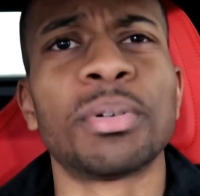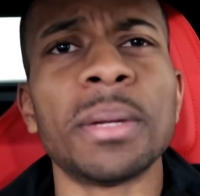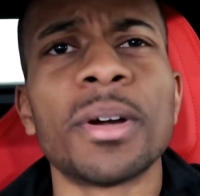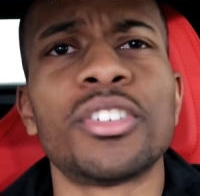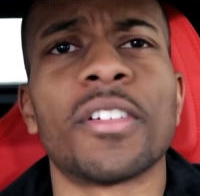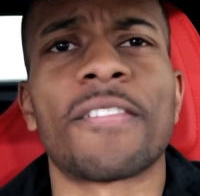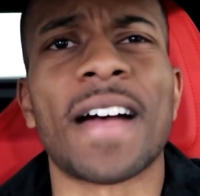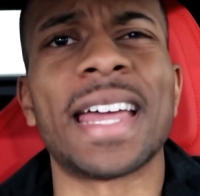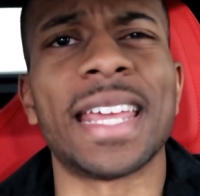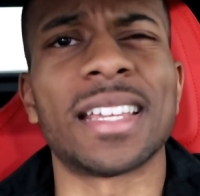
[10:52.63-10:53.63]
Pretty much you're
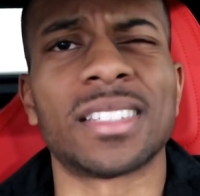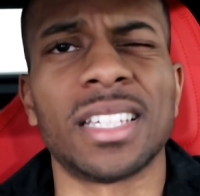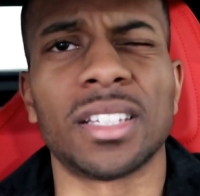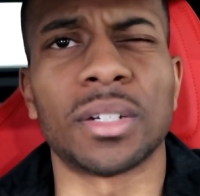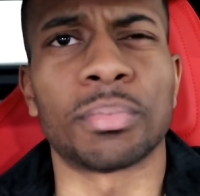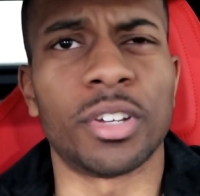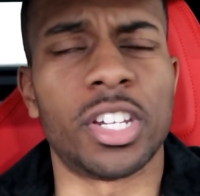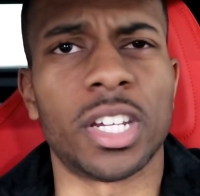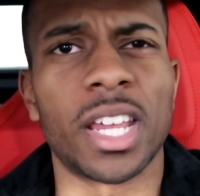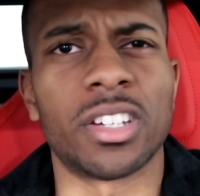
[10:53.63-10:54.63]
financing the
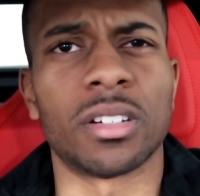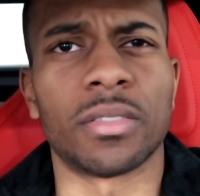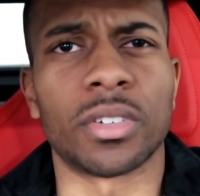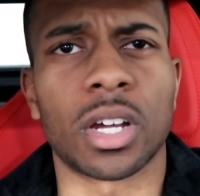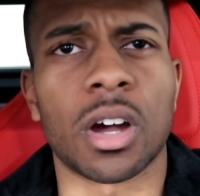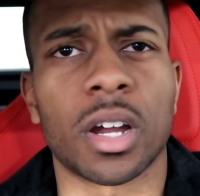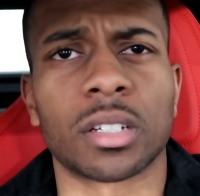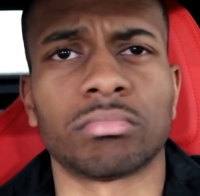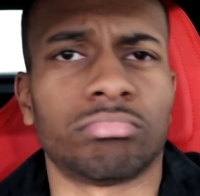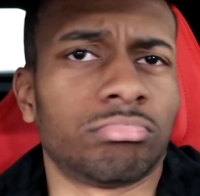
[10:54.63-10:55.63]
depreciation of your car,
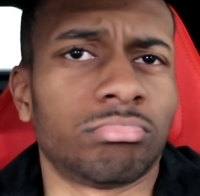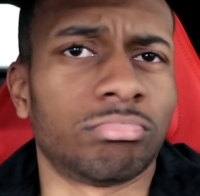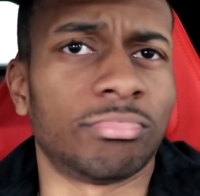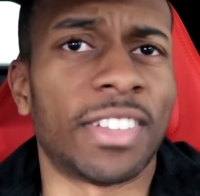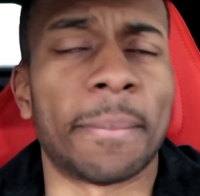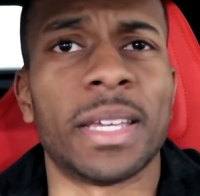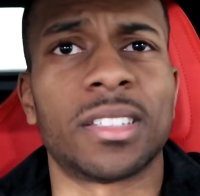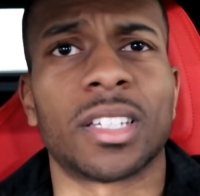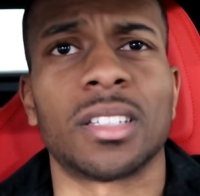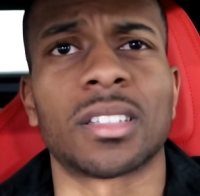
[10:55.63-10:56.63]
if that
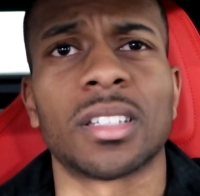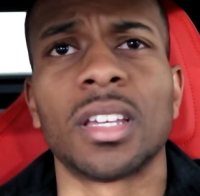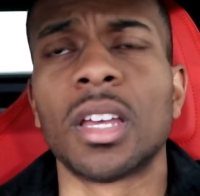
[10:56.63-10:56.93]
makes sense.